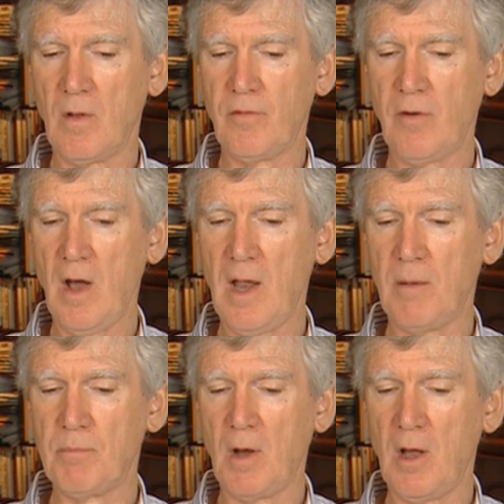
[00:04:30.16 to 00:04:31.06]
fired
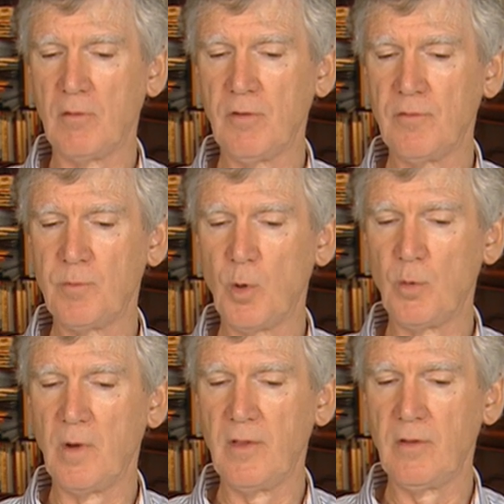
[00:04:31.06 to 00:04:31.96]
up by Off-Off
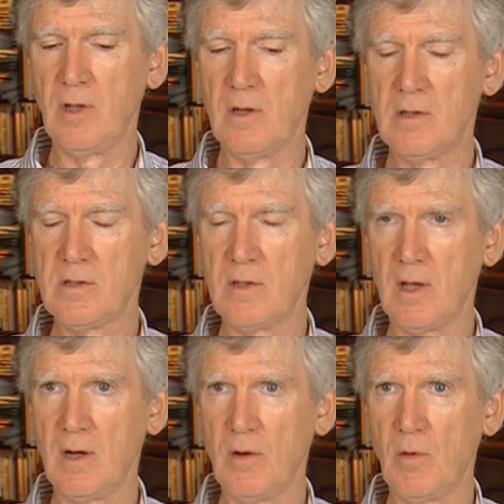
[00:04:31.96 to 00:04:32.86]
Broadway Theatre,
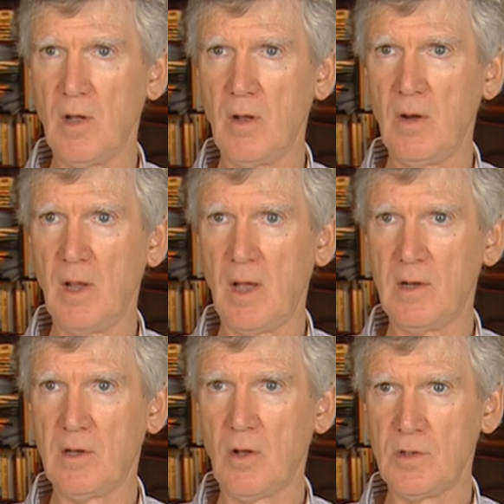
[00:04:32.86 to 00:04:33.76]
started her own
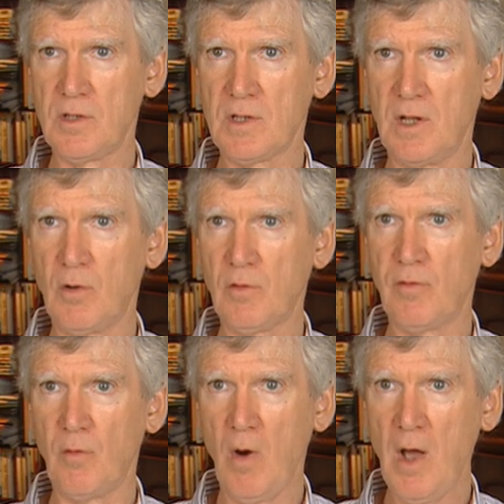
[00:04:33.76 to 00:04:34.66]
and consciously looked
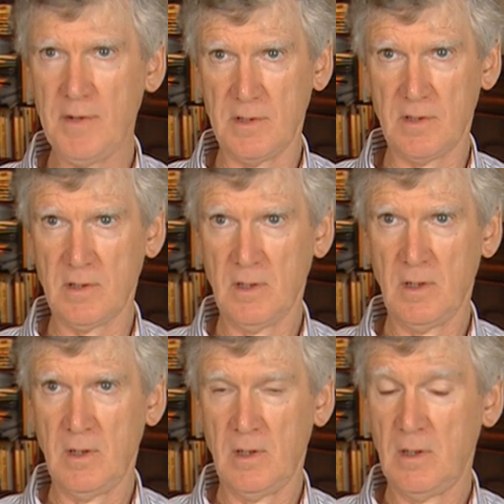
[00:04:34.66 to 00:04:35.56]
for writers.
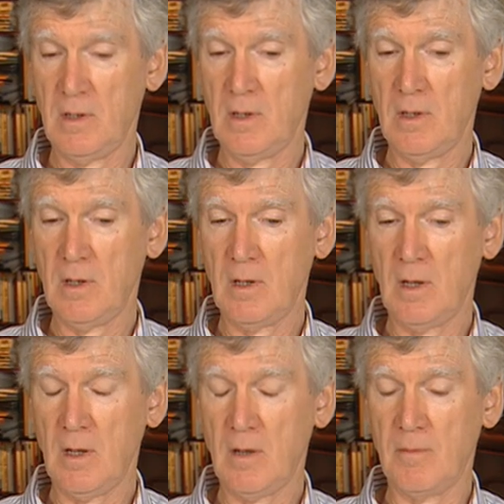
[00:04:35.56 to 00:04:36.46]

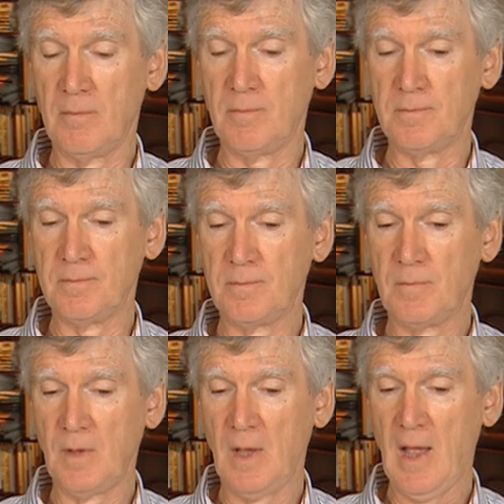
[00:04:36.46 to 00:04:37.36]
And
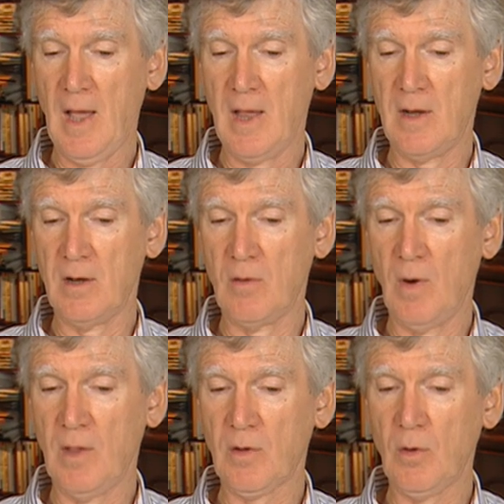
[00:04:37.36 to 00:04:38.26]

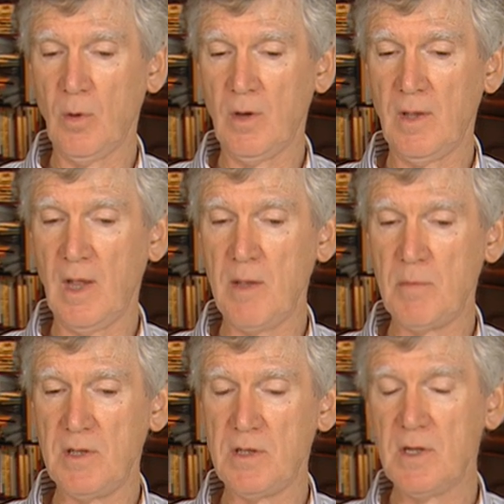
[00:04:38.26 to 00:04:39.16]
around the corner, the
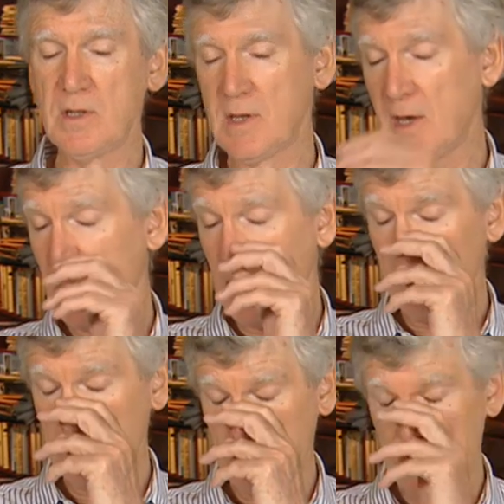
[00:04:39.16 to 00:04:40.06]
APG started
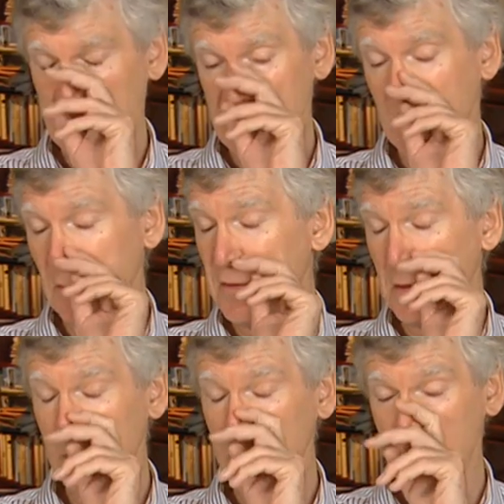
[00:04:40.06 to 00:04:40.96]
up as an
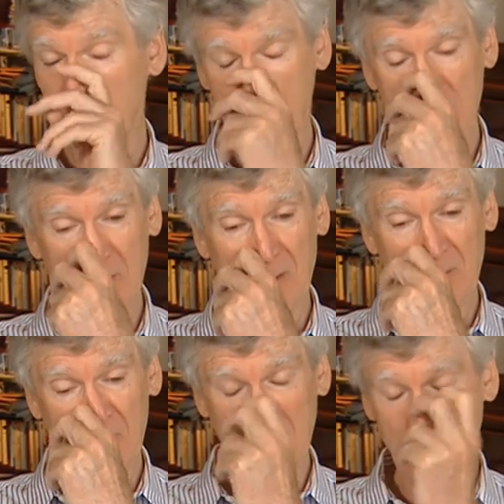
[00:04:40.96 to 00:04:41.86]
alternative
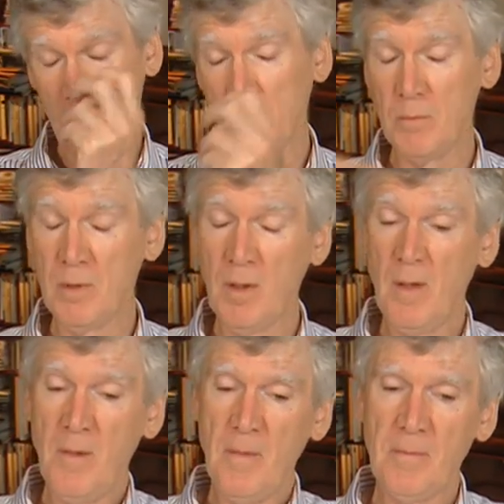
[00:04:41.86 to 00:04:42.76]
theatre group.
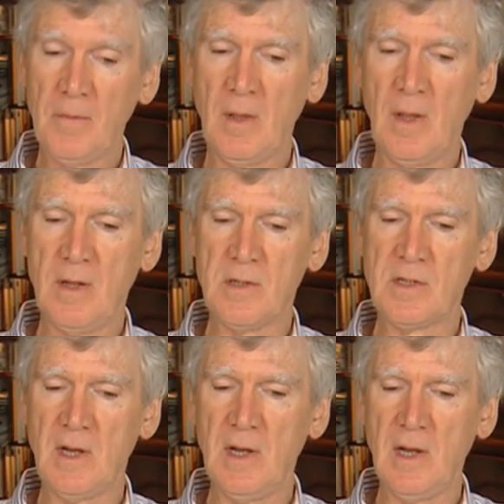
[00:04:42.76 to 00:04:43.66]
In
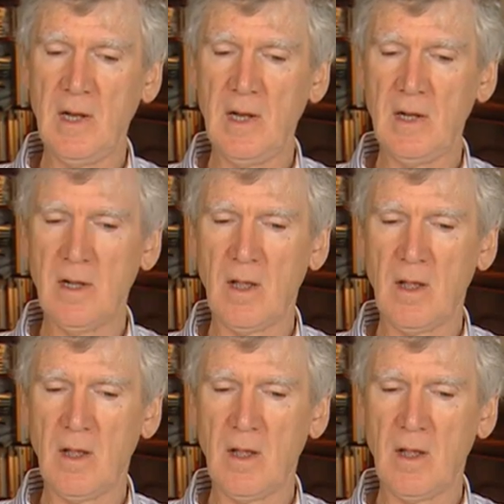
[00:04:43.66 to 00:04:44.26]
Sydney,